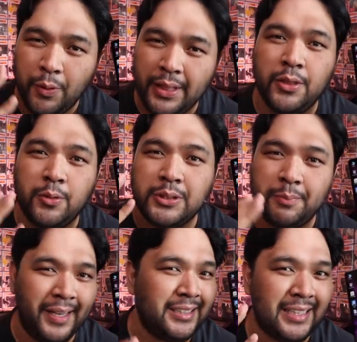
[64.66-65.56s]

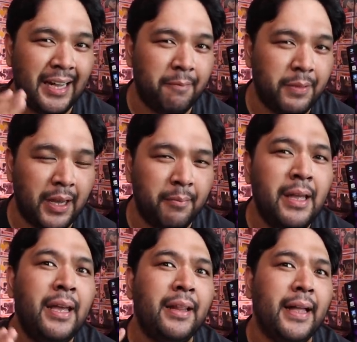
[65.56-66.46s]
Windows-based laptop
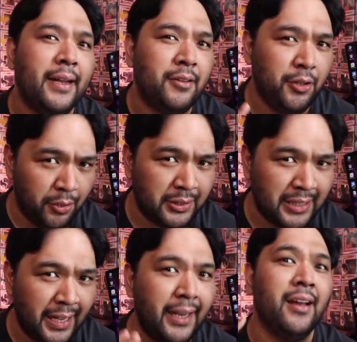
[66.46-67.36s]
that
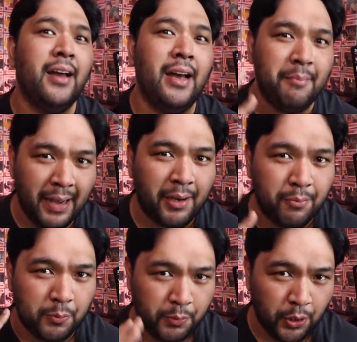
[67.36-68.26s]
looks like a MacBook